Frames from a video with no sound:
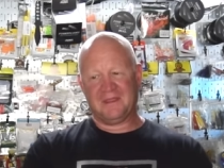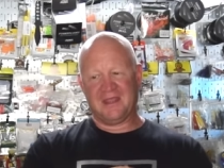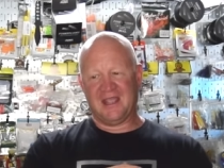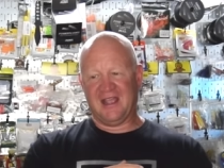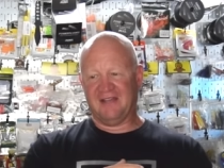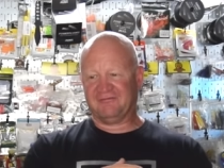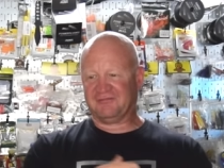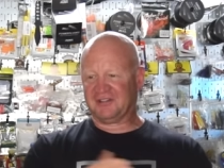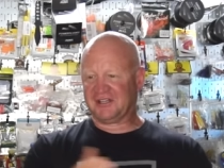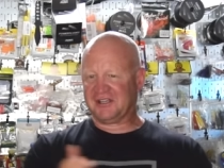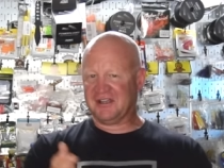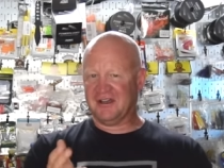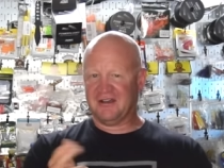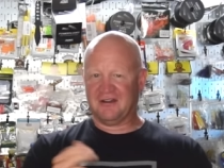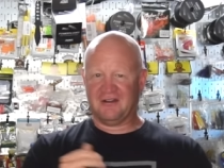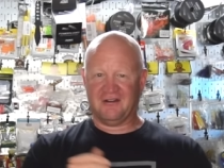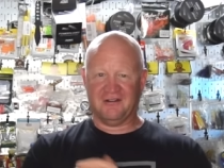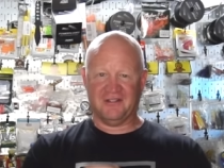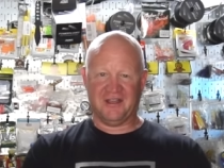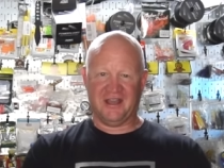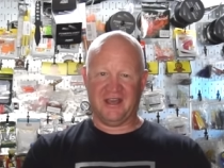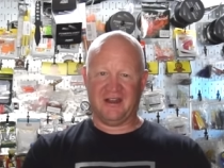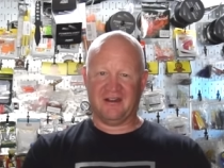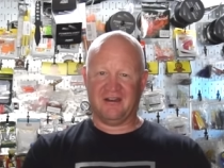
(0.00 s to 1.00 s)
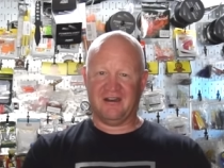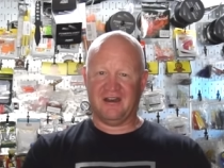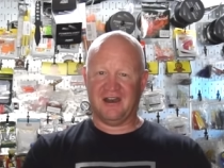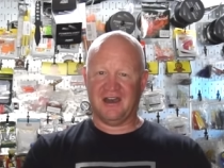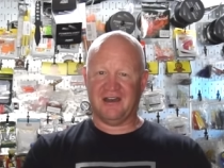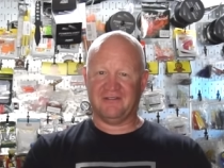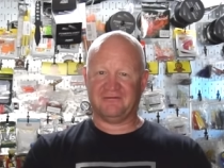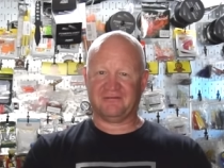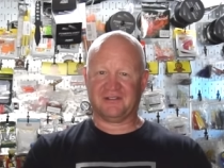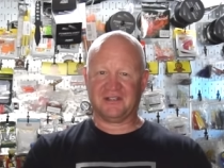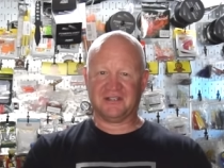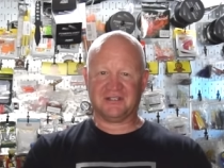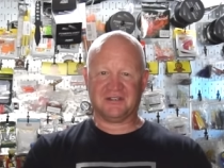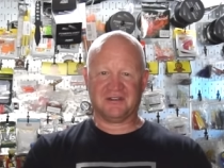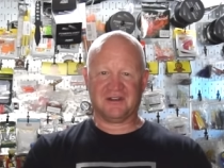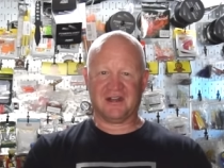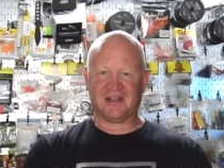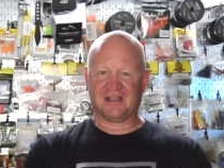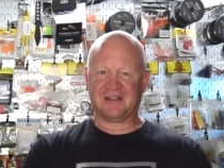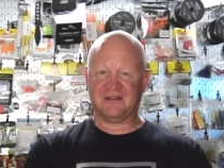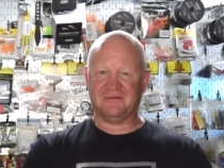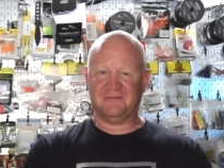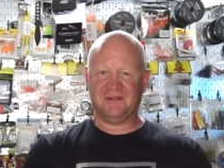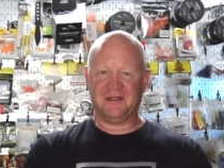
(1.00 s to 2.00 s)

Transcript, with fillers: have to cut all that off because you're not going